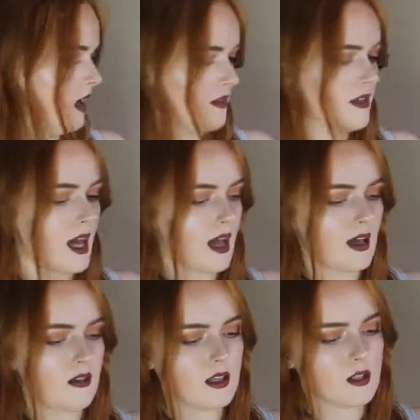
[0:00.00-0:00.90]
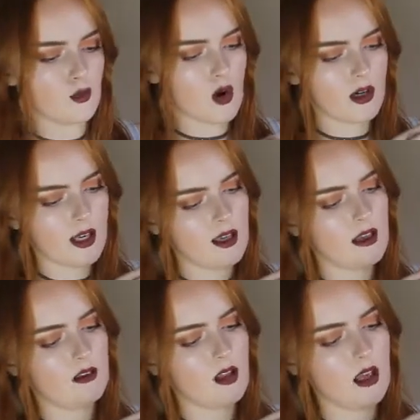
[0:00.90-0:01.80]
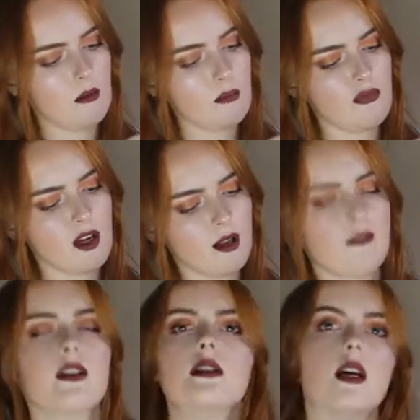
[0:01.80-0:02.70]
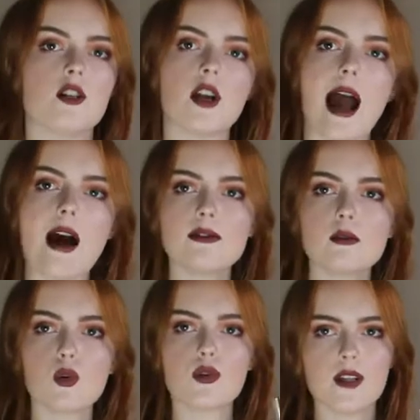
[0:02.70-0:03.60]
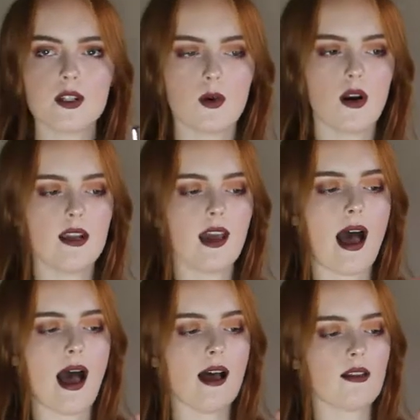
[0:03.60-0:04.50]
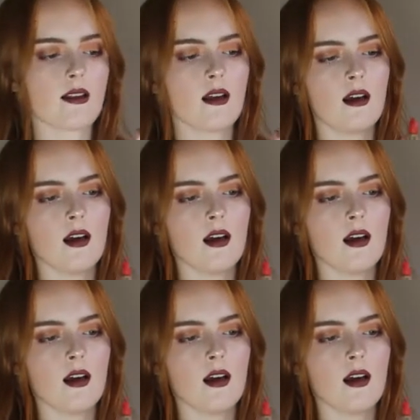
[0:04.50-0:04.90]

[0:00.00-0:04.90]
And then this one is in Brick Vintage. And I haven't worn this one yet,